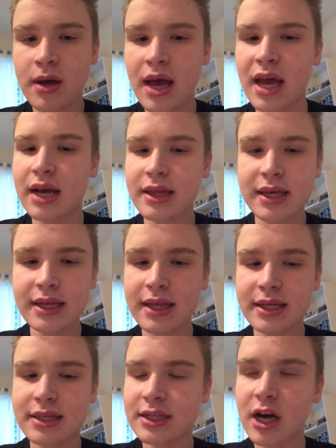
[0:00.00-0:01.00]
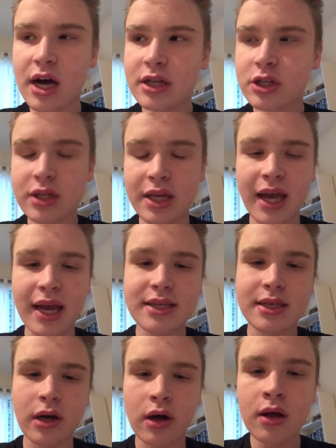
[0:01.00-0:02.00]
and I think that's not the case
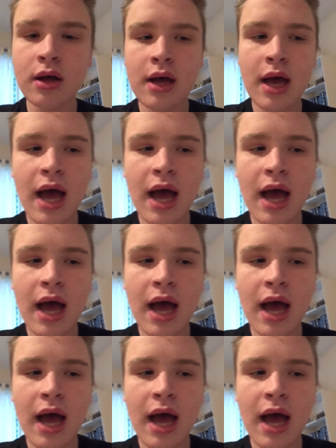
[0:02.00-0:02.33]
at all.